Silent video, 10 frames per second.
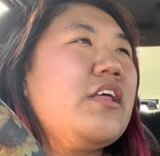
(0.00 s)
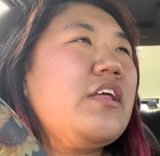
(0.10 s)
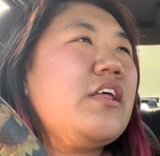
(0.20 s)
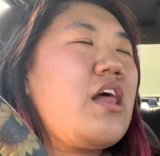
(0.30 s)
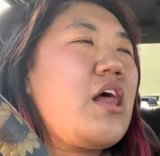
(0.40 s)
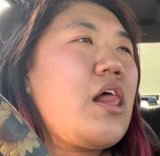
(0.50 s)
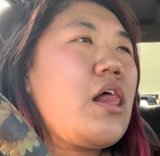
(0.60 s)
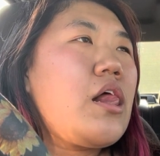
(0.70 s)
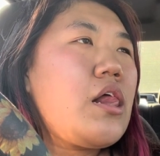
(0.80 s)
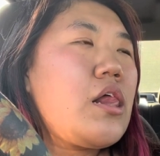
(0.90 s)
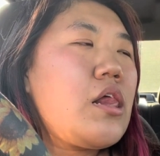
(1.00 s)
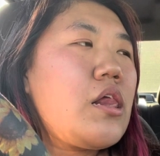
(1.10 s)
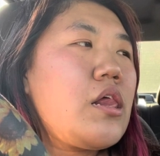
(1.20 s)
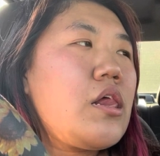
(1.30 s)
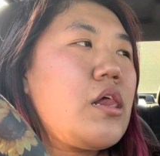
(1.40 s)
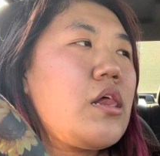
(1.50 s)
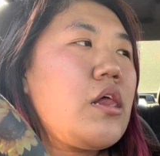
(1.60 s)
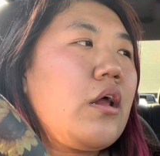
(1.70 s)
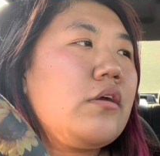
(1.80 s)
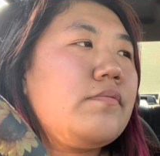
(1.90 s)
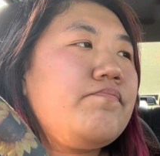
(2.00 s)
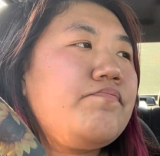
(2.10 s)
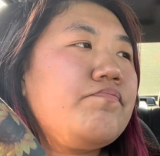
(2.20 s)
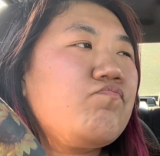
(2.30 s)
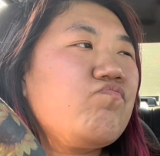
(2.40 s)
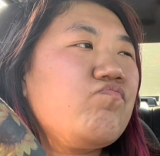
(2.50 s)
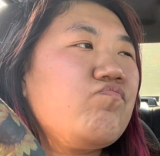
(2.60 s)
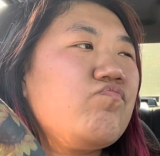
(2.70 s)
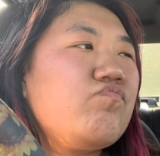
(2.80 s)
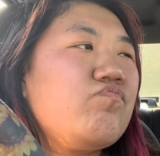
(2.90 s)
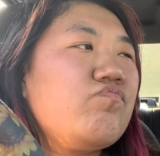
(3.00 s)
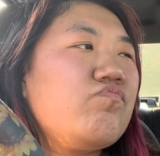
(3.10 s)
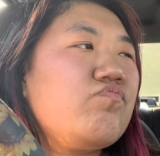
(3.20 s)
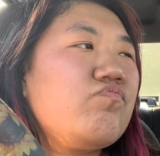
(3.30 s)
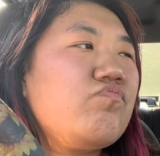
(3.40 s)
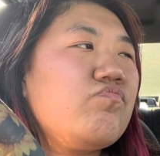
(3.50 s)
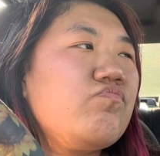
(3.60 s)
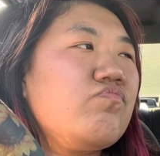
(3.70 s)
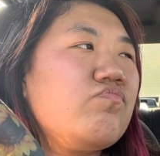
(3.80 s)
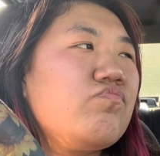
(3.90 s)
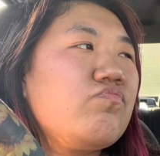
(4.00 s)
Nobody speaks.